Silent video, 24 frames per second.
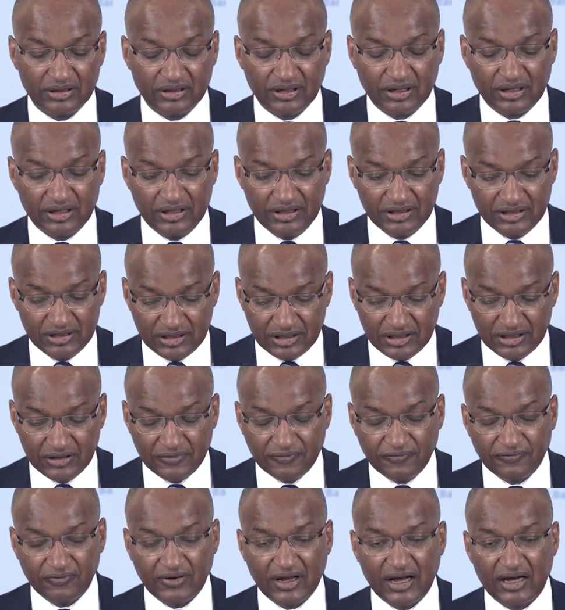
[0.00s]
indeed
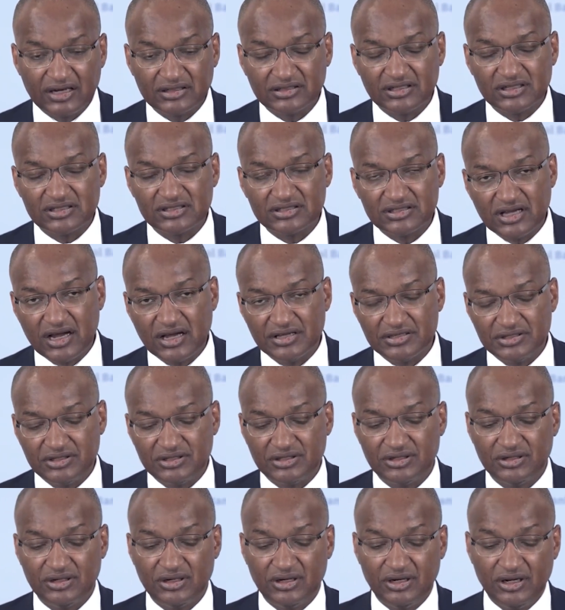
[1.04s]
flagged as
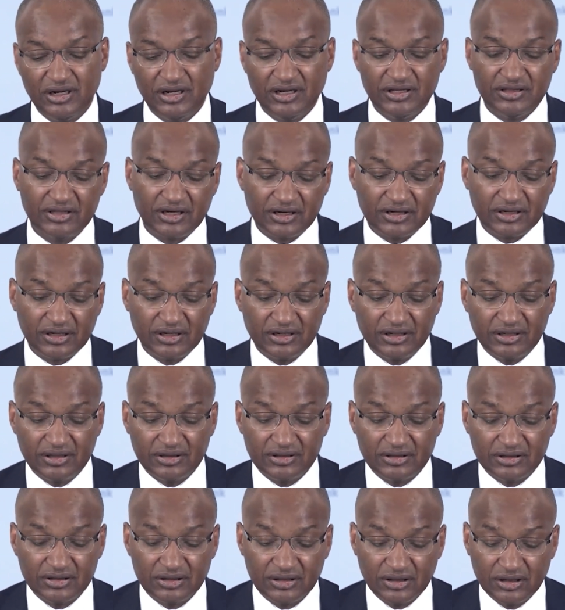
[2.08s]
such in the
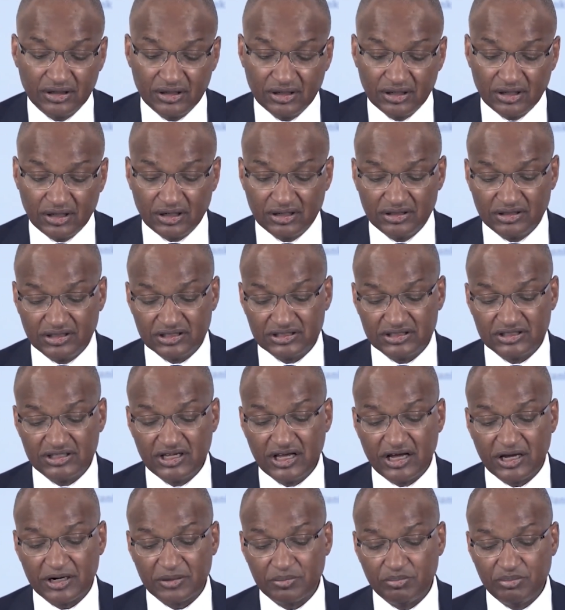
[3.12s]

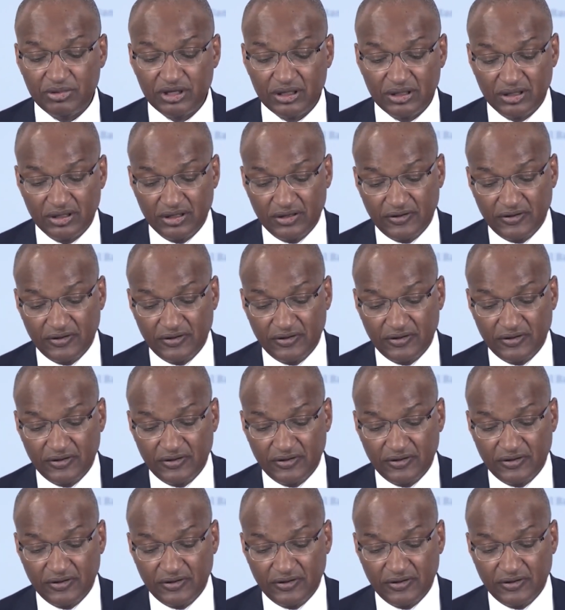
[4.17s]
CRB,